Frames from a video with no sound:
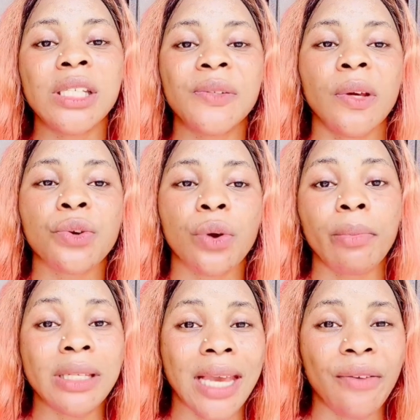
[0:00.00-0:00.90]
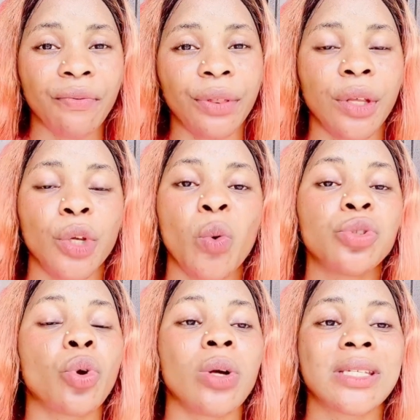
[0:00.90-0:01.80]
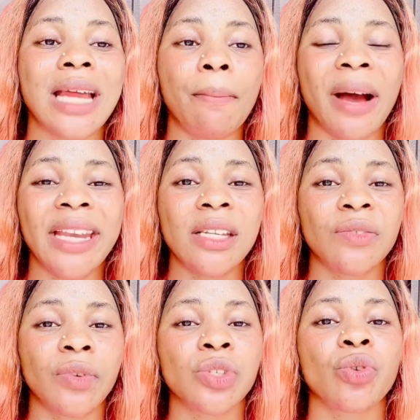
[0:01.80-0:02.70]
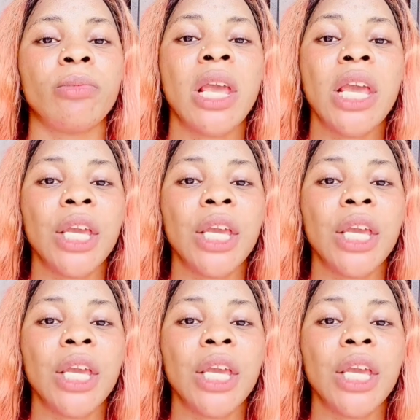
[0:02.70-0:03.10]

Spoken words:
This face cream is everything. You want to consider buying this face cream